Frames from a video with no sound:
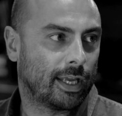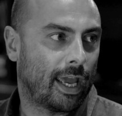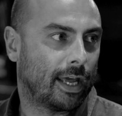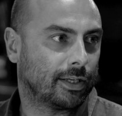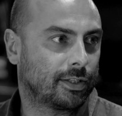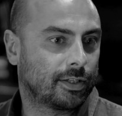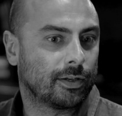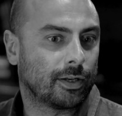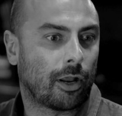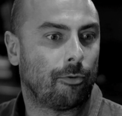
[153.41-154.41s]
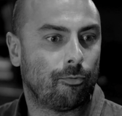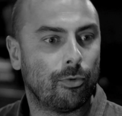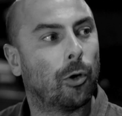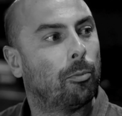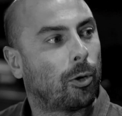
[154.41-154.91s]
get, you know,
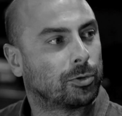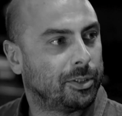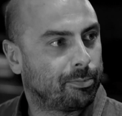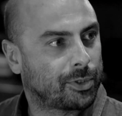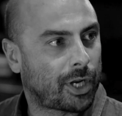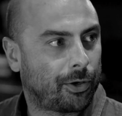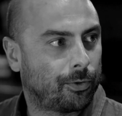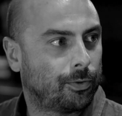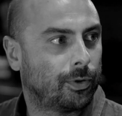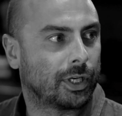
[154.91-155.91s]
real multi-channel